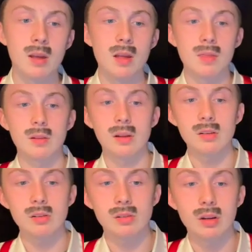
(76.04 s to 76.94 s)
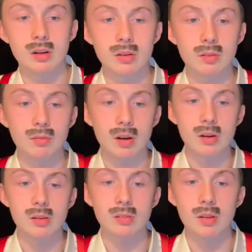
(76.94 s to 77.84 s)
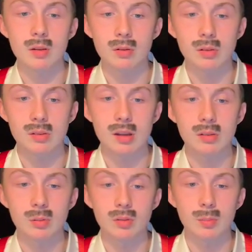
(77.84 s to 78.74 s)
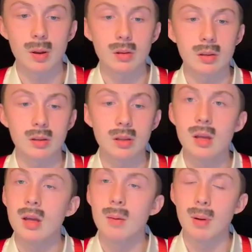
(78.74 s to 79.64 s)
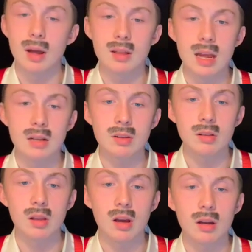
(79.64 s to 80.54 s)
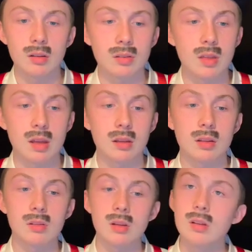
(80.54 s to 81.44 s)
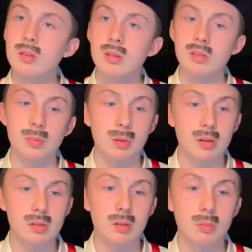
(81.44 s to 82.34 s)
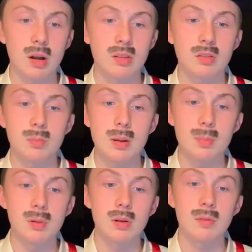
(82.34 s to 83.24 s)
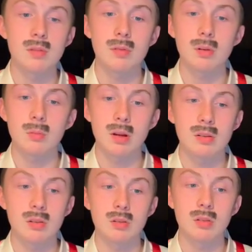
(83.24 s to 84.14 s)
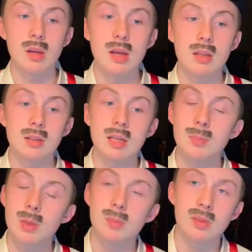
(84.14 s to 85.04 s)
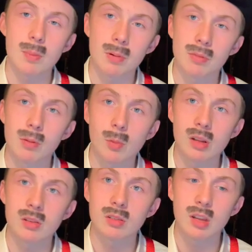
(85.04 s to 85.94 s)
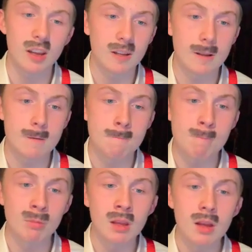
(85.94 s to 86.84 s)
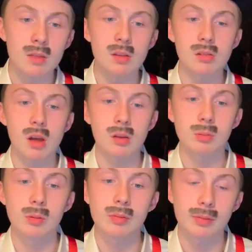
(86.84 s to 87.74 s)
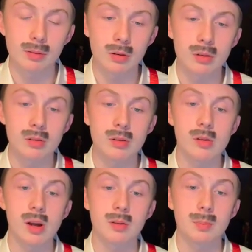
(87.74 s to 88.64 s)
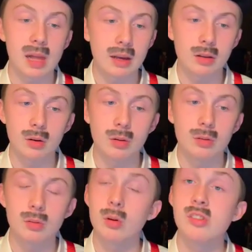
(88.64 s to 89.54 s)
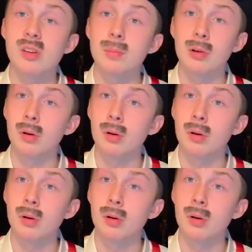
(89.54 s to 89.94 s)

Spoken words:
The legislators in various southern states responded by enacted laws that continued to suppress the rights of people of different races to keep them separate from white society. These laws were referred to as Black Codes or Jim Crow